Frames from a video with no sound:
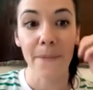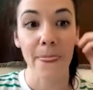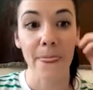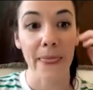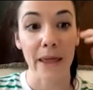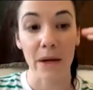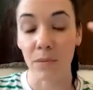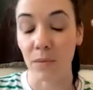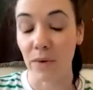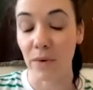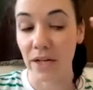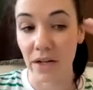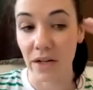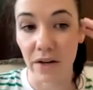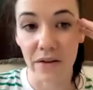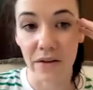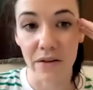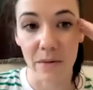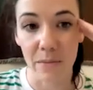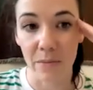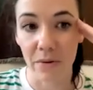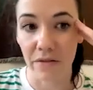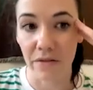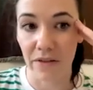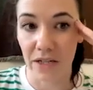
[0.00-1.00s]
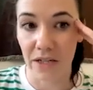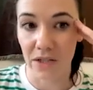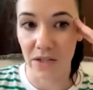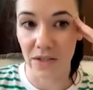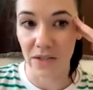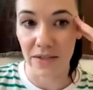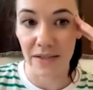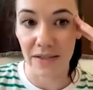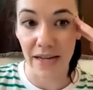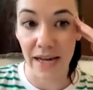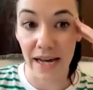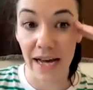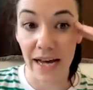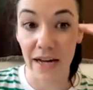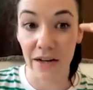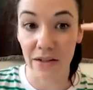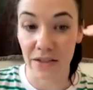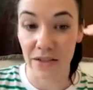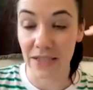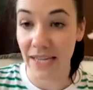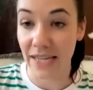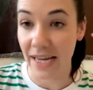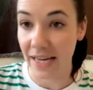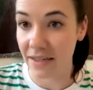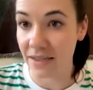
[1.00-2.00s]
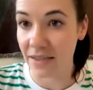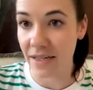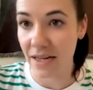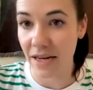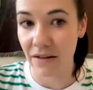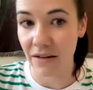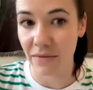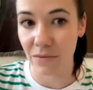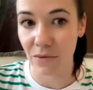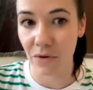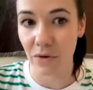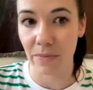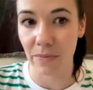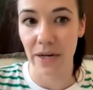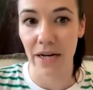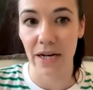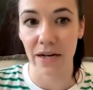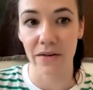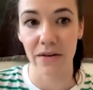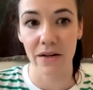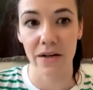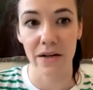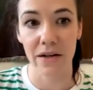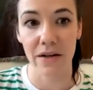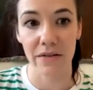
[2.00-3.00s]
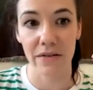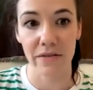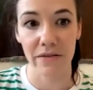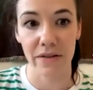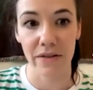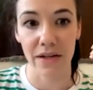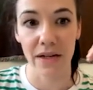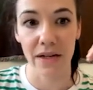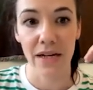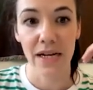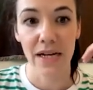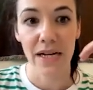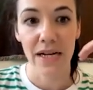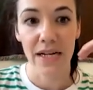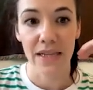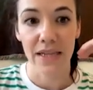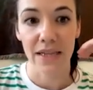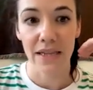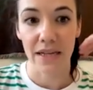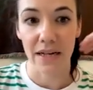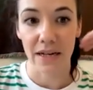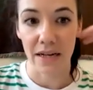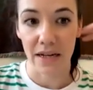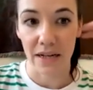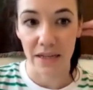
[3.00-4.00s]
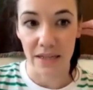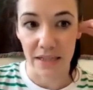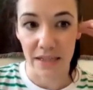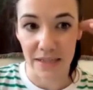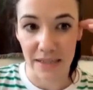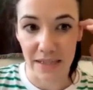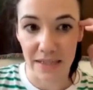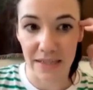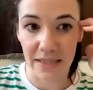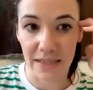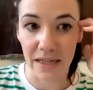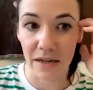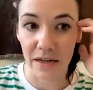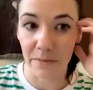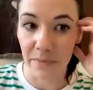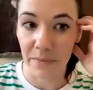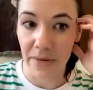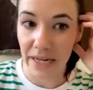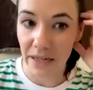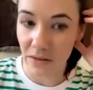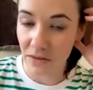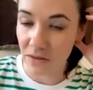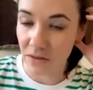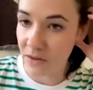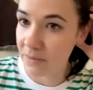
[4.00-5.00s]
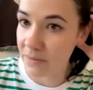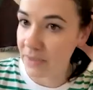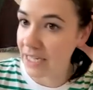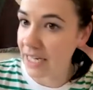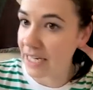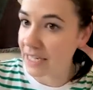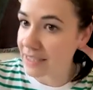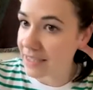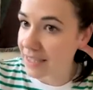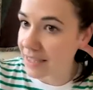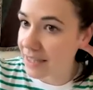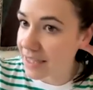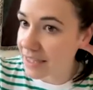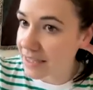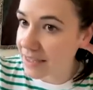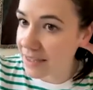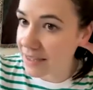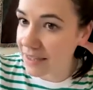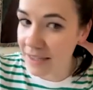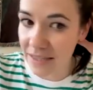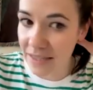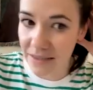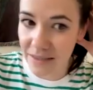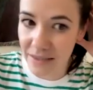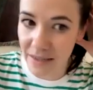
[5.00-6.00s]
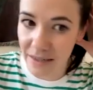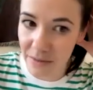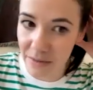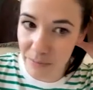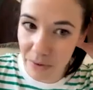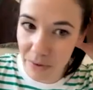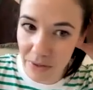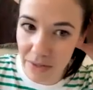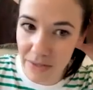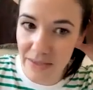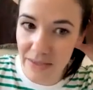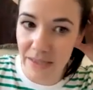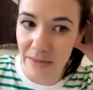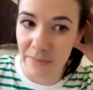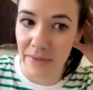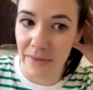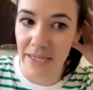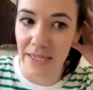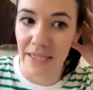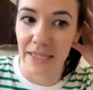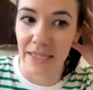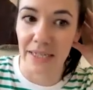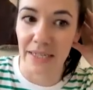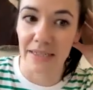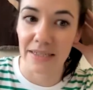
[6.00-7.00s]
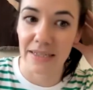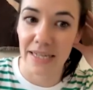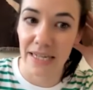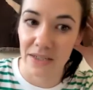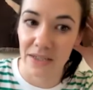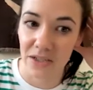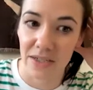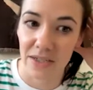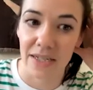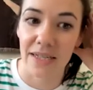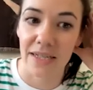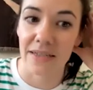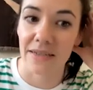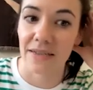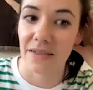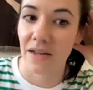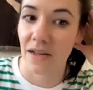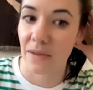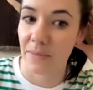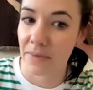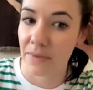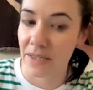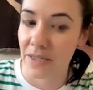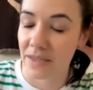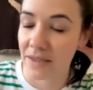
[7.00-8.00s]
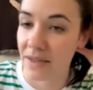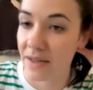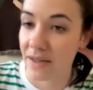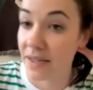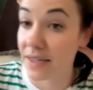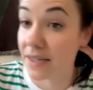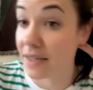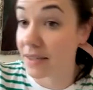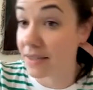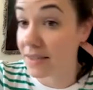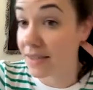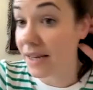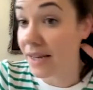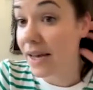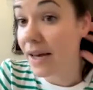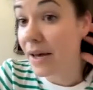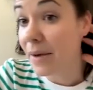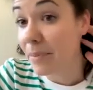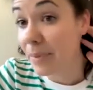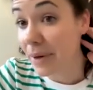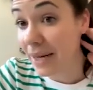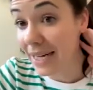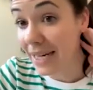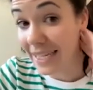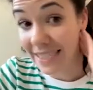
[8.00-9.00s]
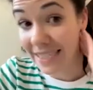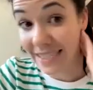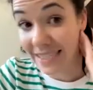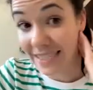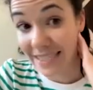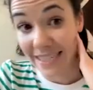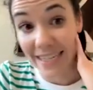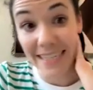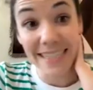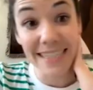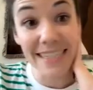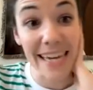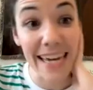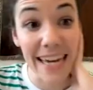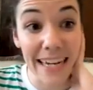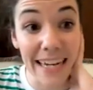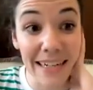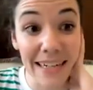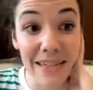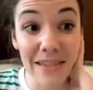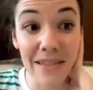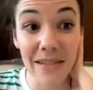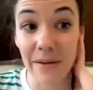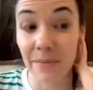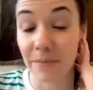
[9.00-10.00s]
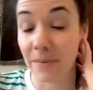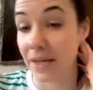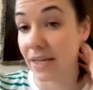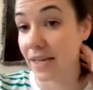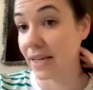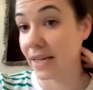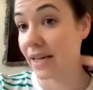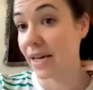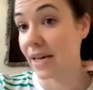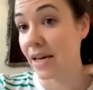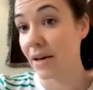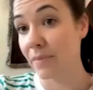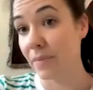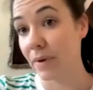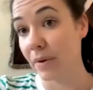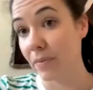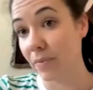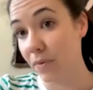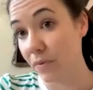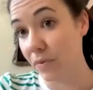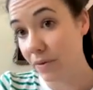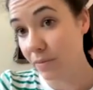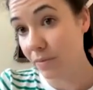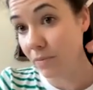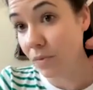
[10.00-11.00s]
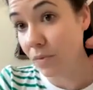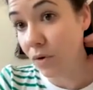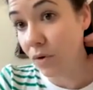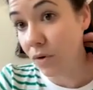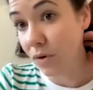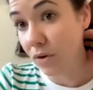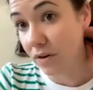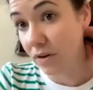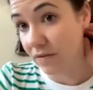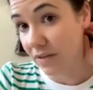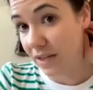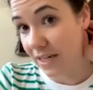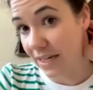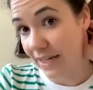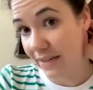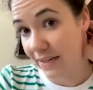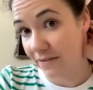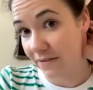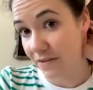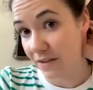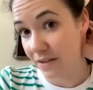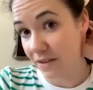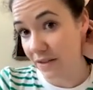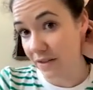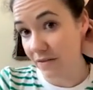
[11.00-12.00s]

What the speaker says: And we know that professions that tend to have more power over the city are male dominated. These are things like policymakers, engineers, urban designers, policing tend to be people with more of the levers